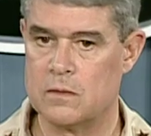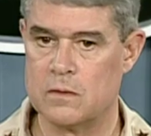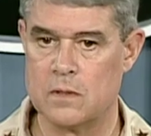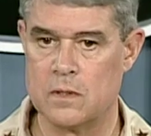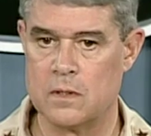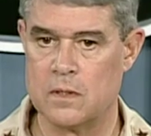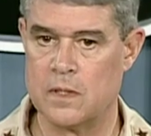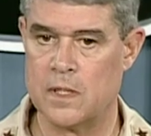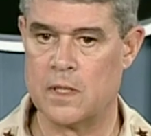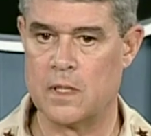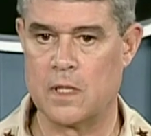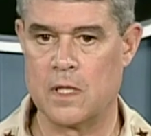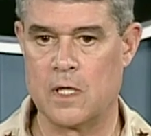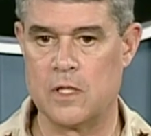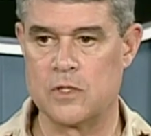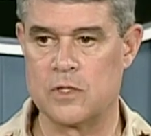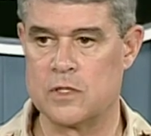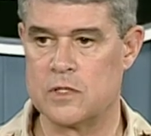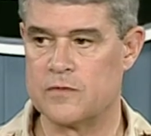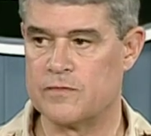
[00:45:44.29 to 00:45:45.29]
uh,
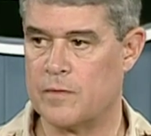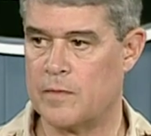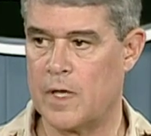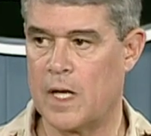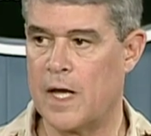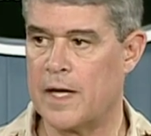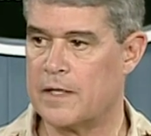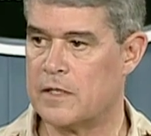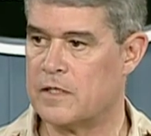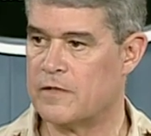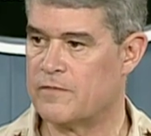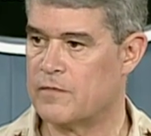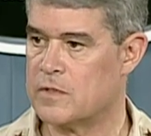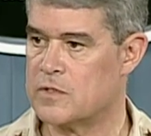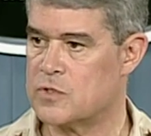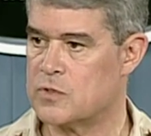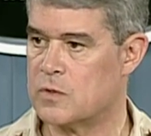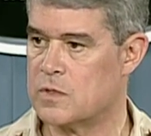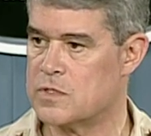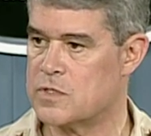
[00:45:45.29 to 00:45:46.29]
indications from a lot of
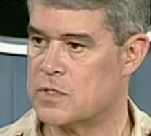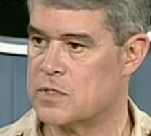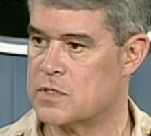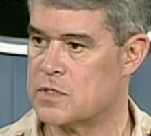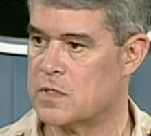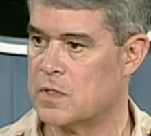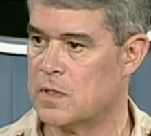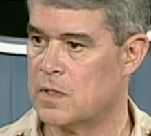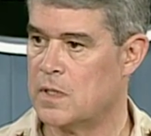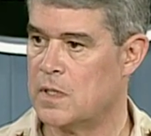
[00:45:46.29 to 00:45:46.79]
different sources